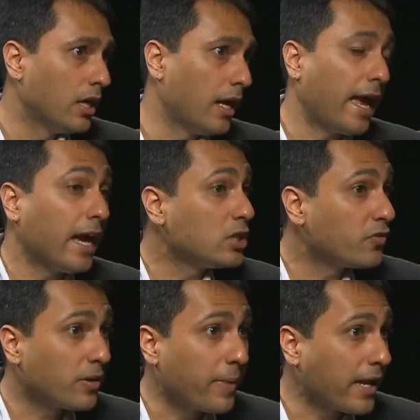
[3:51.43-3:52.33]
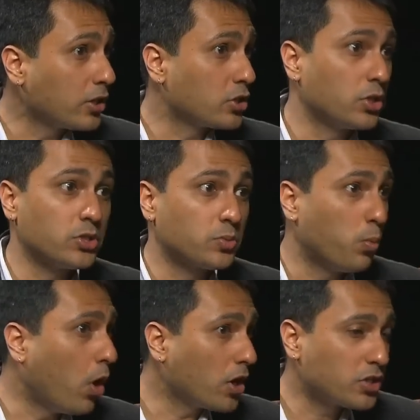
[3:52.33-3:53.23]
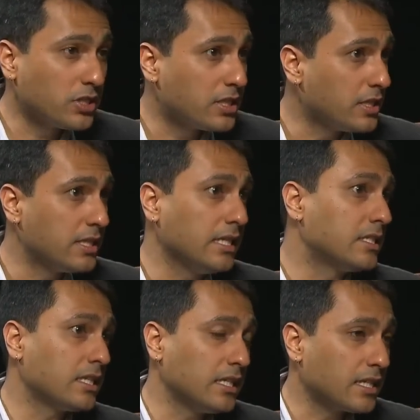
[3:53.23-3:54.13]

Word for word: uh, hedge fund managers, Washington, D.C.